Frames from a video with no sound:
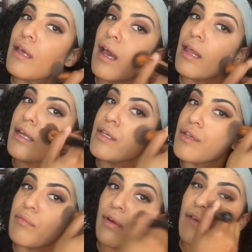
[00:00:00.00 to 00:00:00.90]
I like to
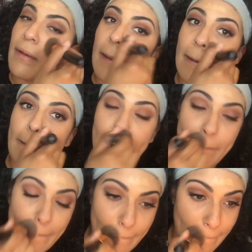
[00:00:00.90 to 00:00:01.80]
use more foundation
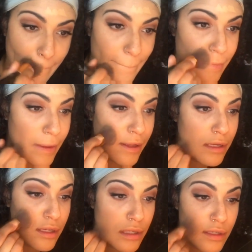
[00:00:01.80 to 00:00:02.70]

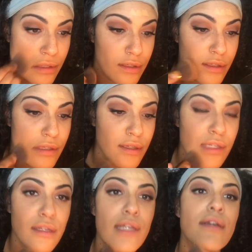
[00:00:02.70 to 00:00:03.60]
than
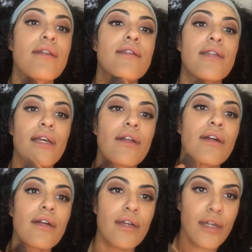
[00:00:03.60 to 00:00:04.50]

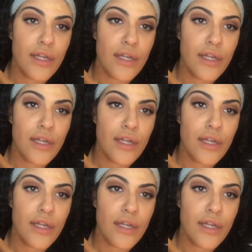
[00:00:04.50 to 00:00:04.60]
concealer,